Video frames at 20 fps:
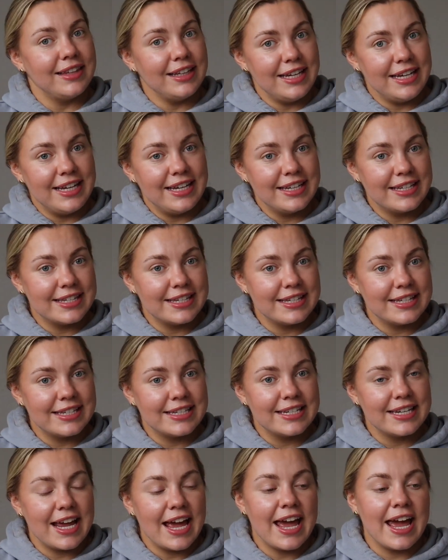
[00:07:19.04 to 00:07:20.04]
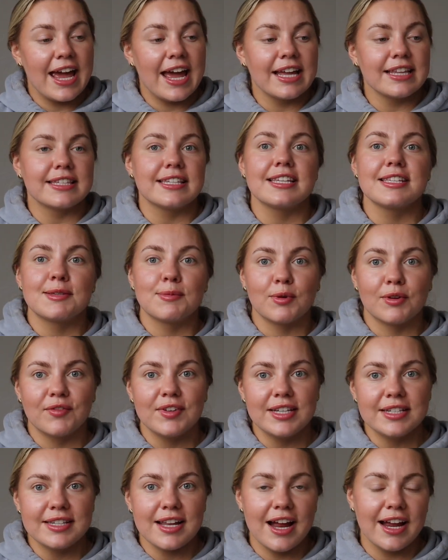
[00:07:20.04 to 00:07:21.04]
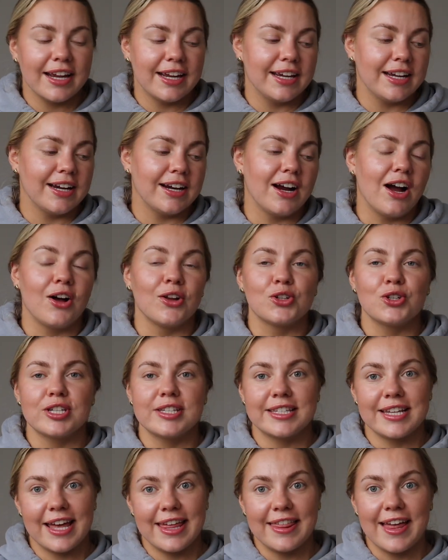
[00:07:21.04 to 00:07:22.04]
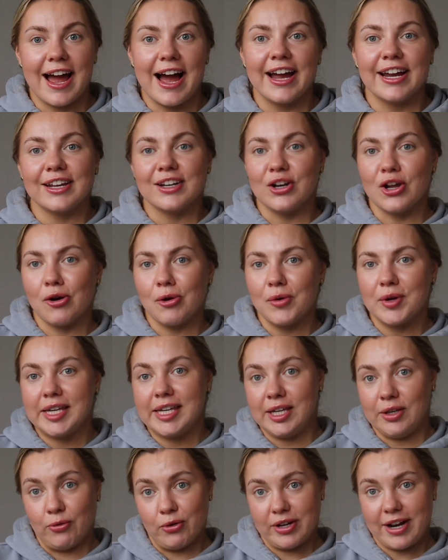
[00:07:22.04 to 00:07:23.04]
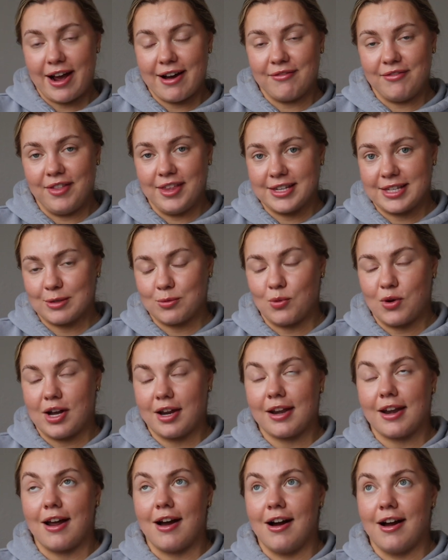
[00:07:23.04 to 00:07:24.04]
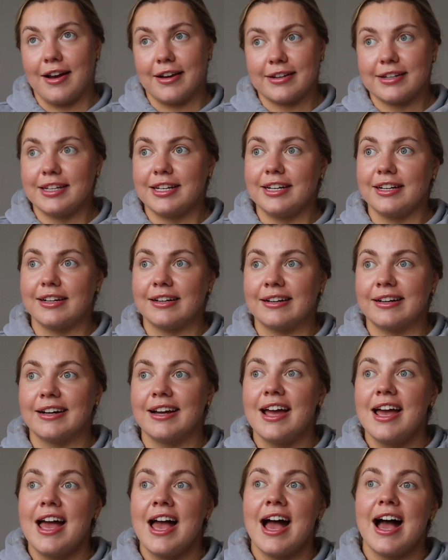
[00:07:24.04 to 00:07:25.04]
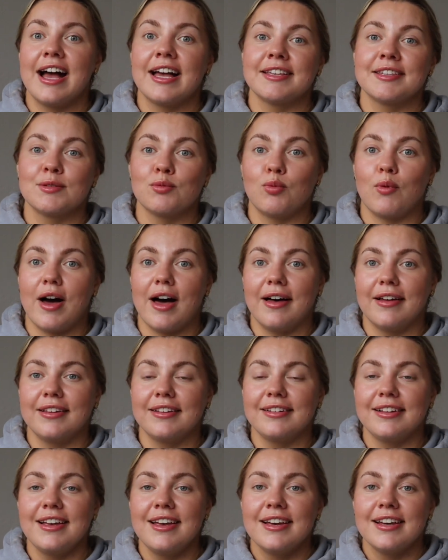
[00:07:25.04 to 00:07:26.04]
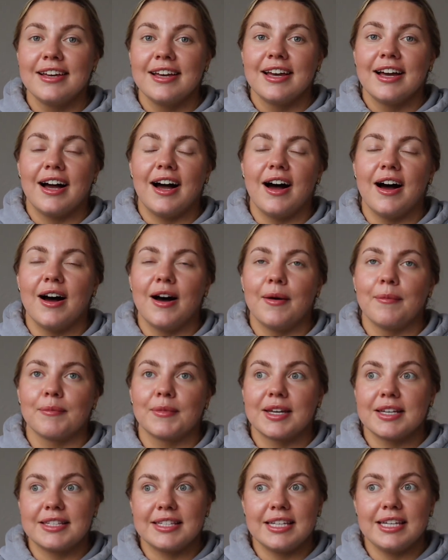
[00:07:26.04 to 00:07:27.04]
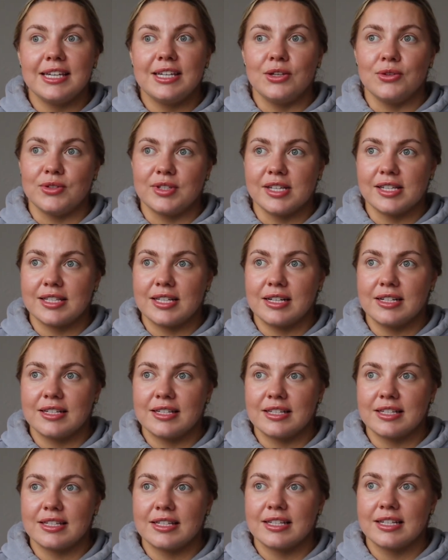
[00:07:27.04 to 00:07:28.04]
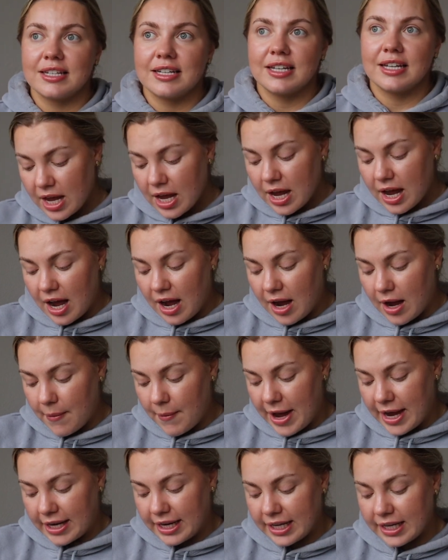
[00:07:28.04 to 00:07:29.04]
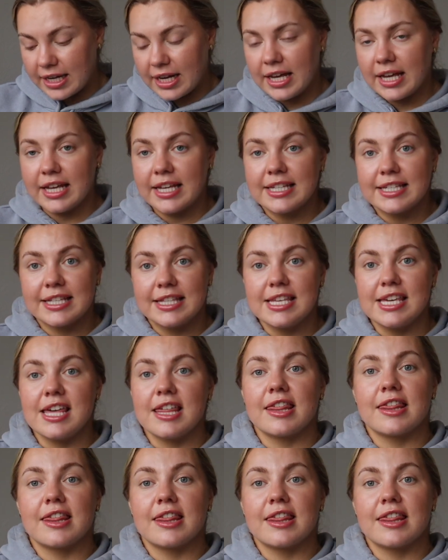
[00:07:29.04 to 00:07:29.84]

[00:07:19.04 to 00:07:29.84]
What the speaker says: least, and since Murphy's not here, I'll just say that I know he would have this one on here as well, because he uses this, and it is the